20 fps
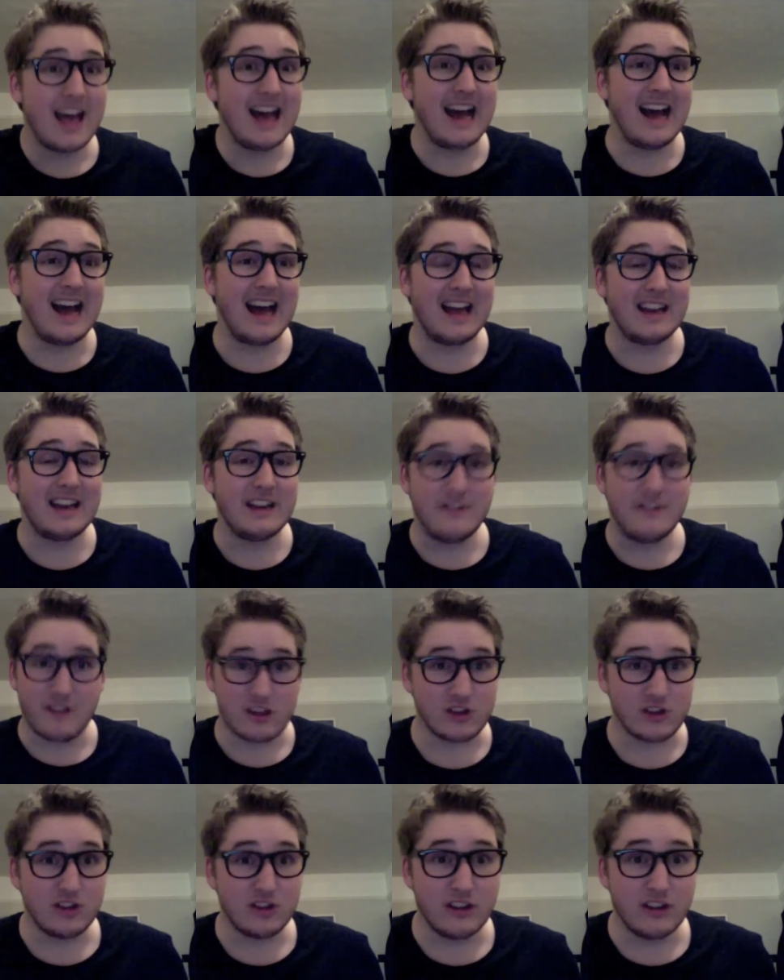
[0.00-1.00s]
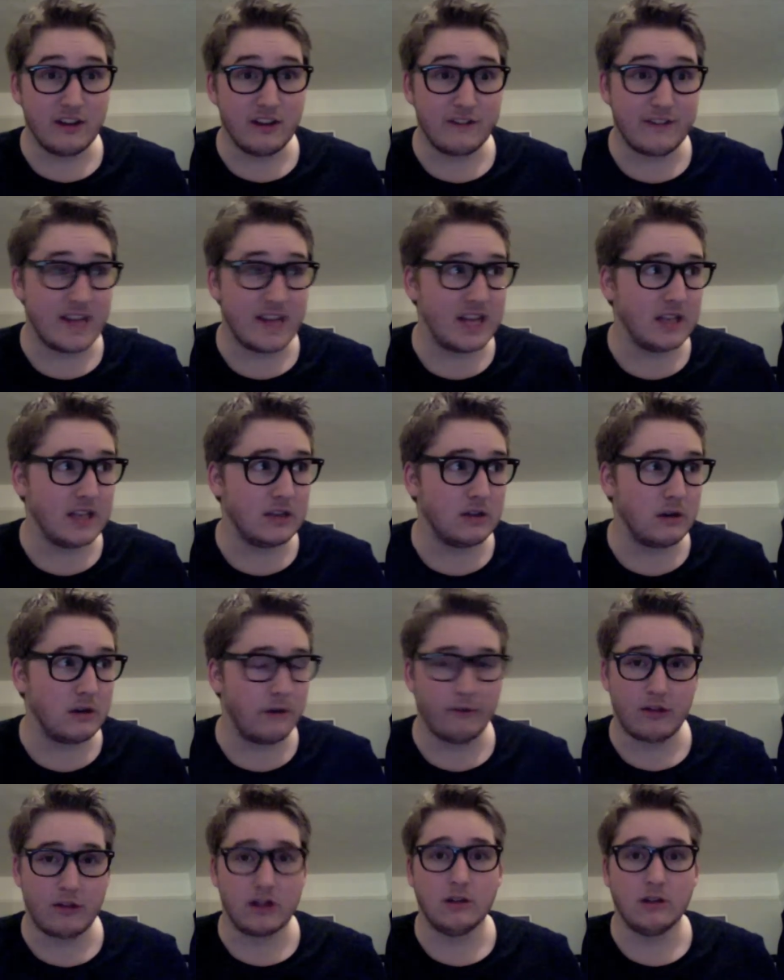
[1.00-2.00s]
and if it's good enough, then
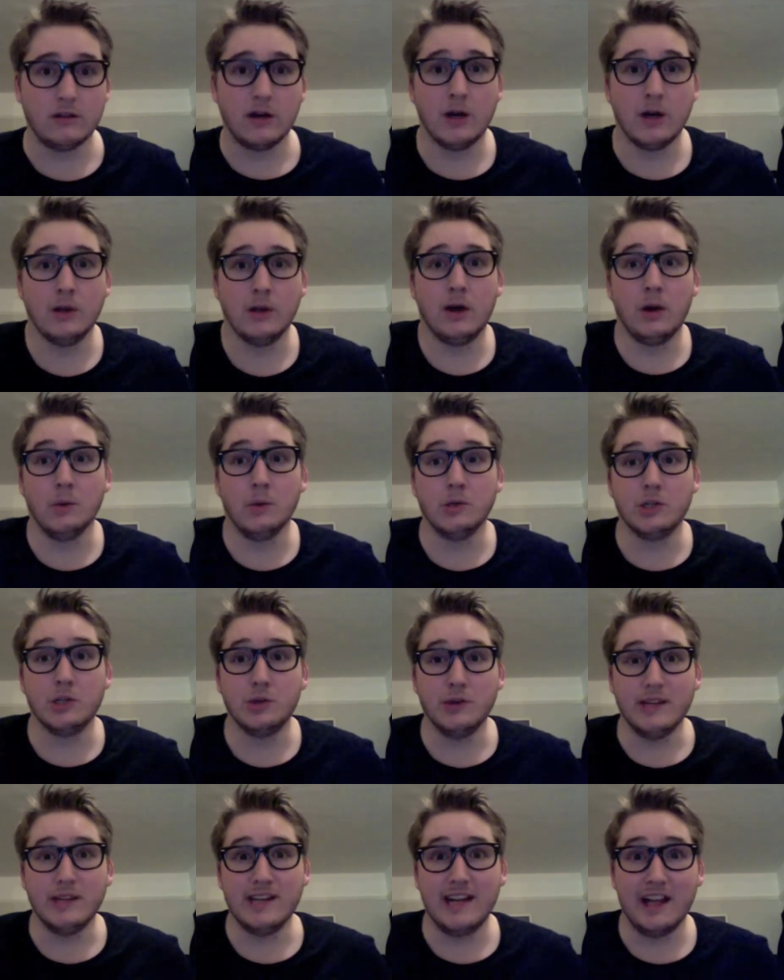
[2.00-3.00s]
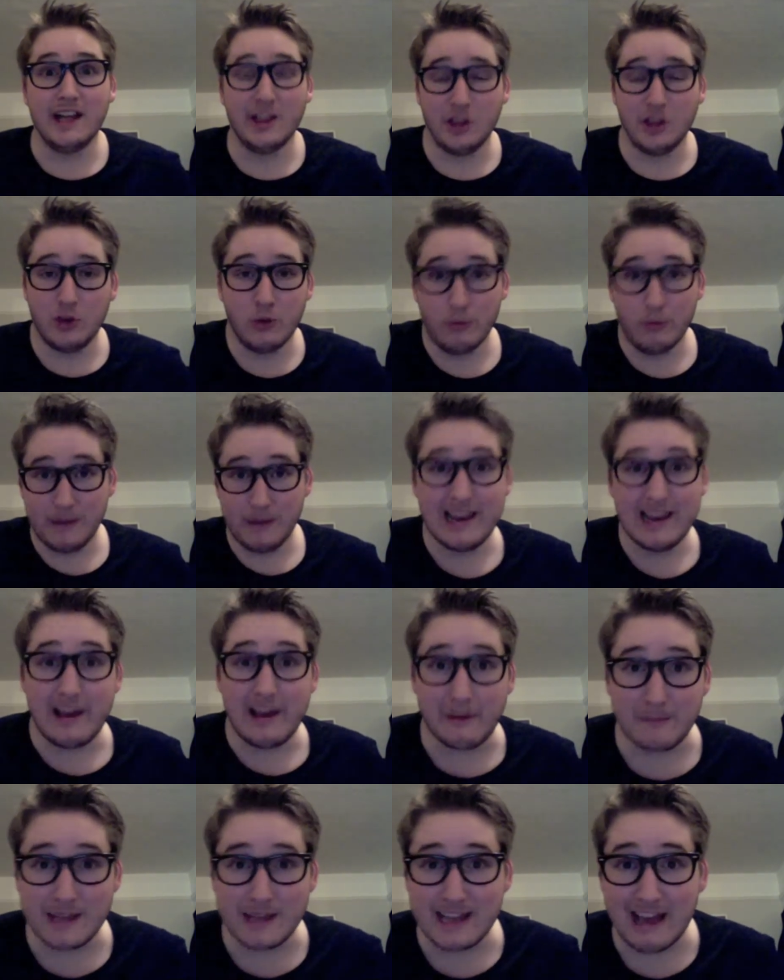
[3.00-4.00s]
obviously I, I will do it, and you'll be letting
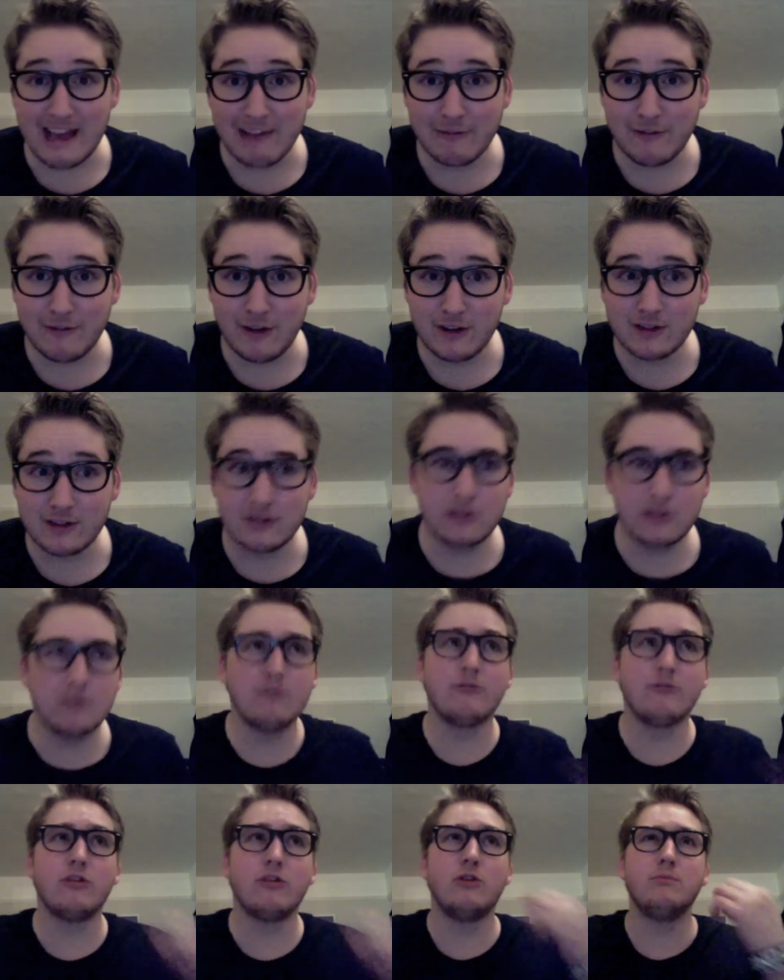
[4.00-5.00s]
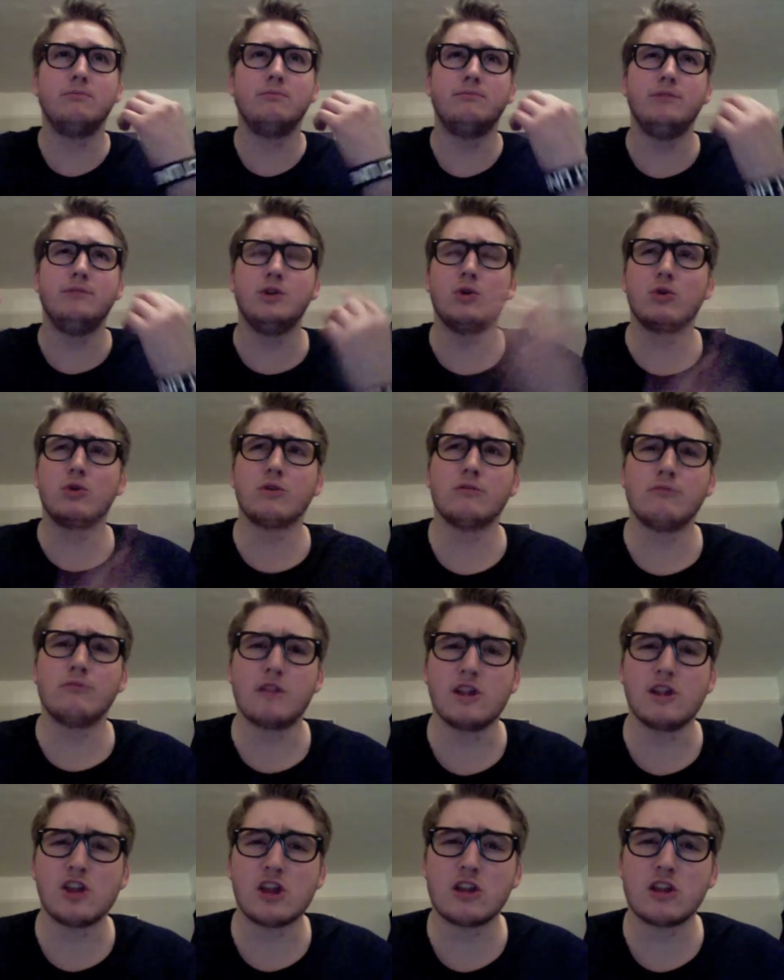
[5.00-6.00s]
me have fun from your
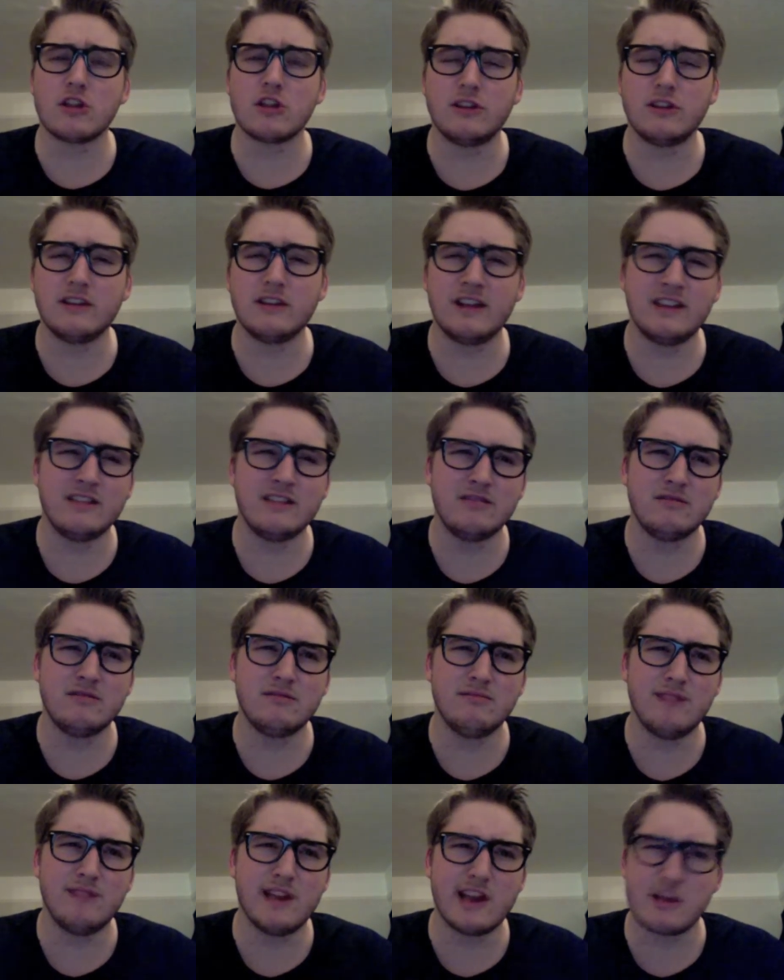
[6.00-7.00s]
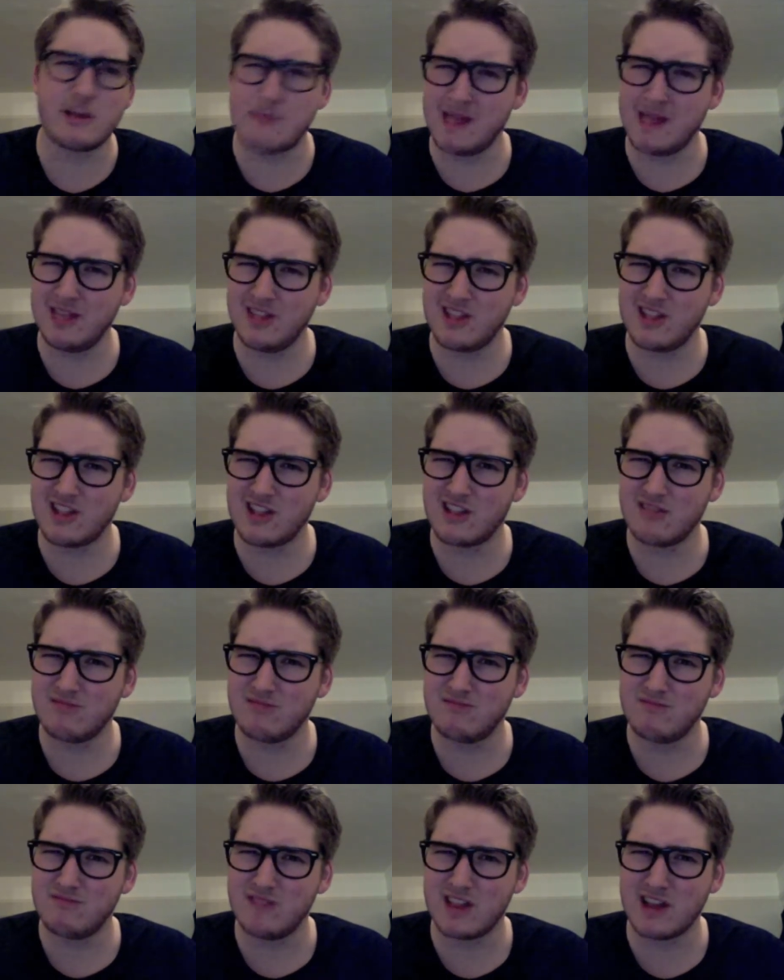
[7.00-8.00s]
suggestion and expense.
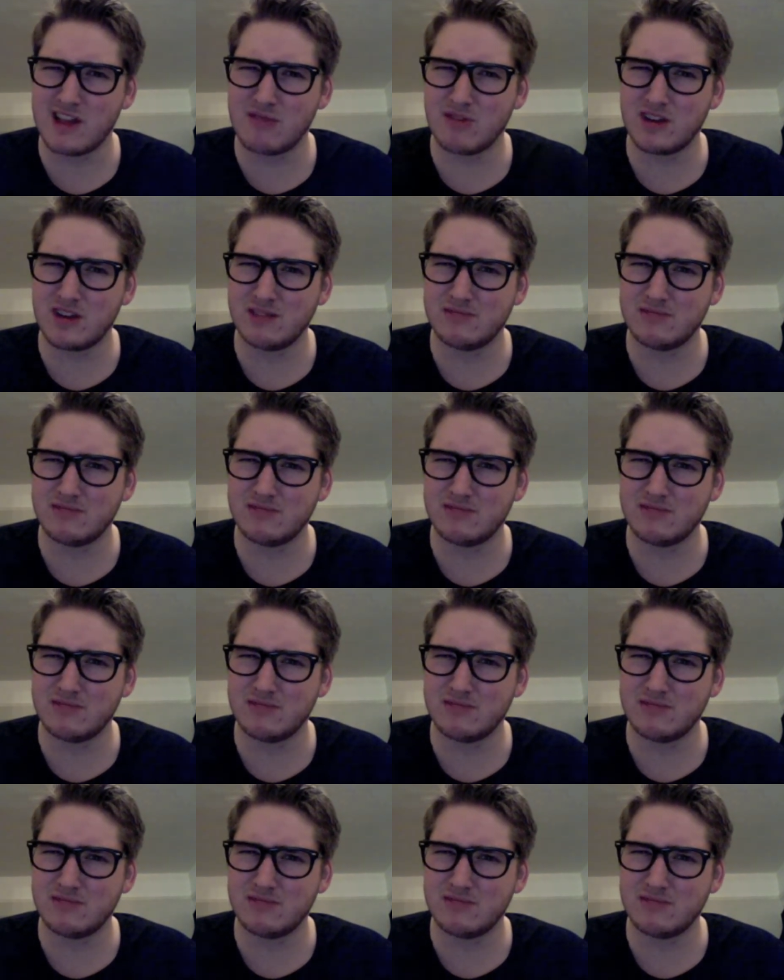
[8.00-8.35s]
Is that right?